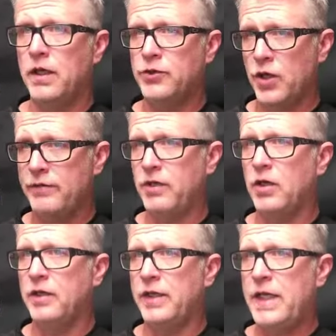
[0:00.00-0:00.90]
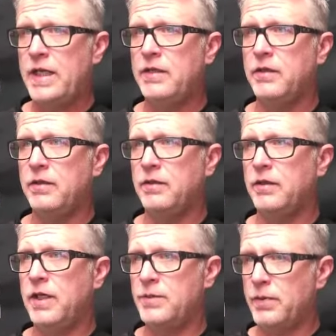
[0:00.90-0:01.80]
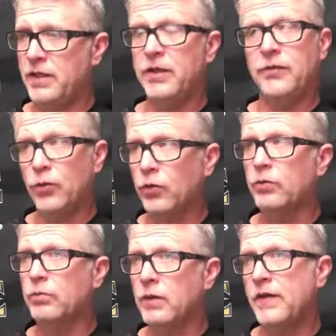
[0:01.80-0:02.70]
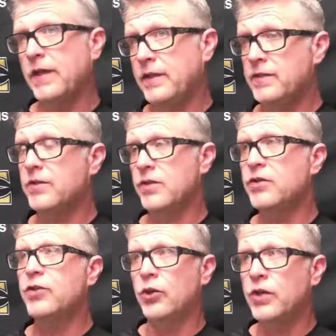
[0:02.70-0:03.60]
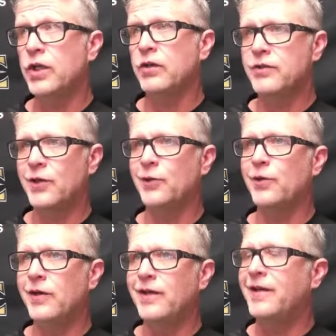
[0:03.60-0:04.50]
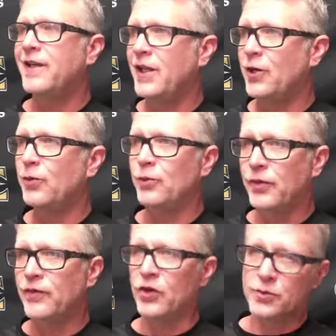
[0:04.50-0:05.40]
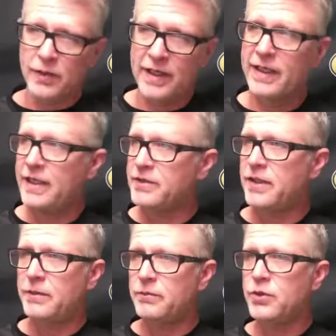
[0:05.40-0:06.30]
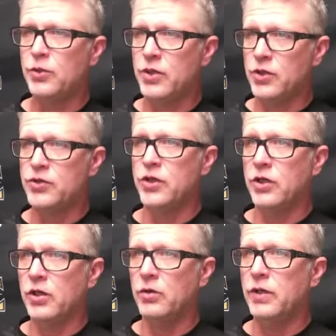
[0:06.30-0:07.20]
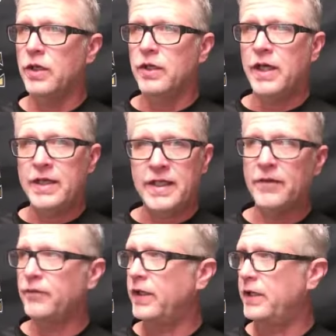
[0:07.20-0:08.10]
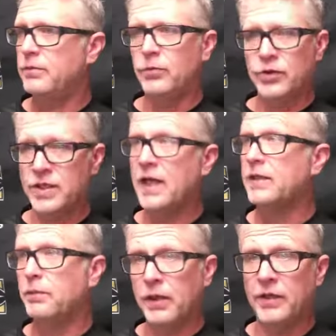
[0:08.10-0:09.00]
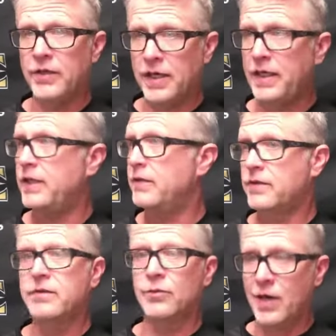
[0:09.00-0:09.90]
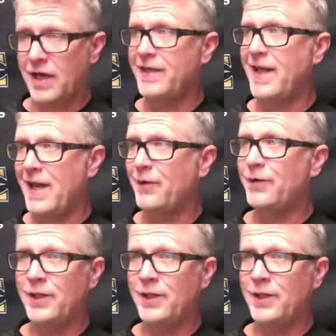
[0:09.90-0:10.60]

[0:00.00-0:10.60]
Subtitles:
Travion, he's been there for, I think this is his third year. So, you know, when we first played against him 2 years ago, he definitely was not the player that he is right now.